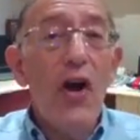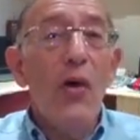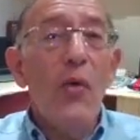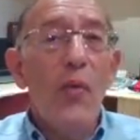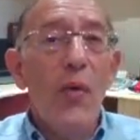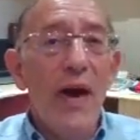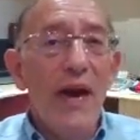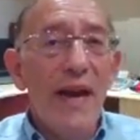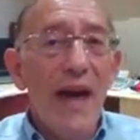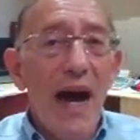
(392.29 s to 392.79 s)

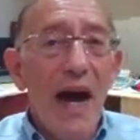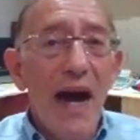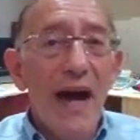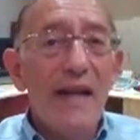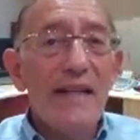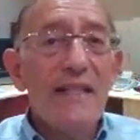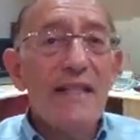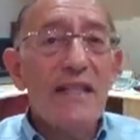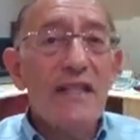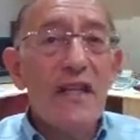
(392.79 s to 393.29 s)
when I
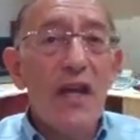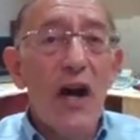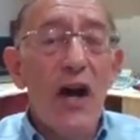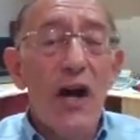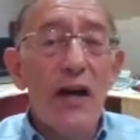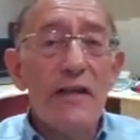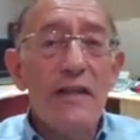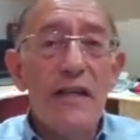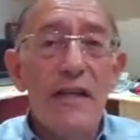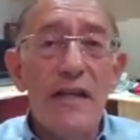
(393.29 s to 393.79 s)

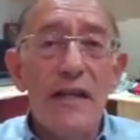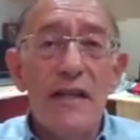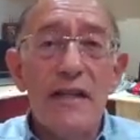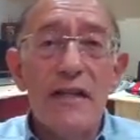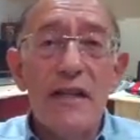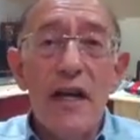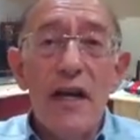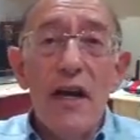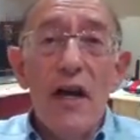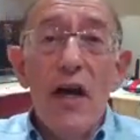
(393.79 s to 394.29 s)
started,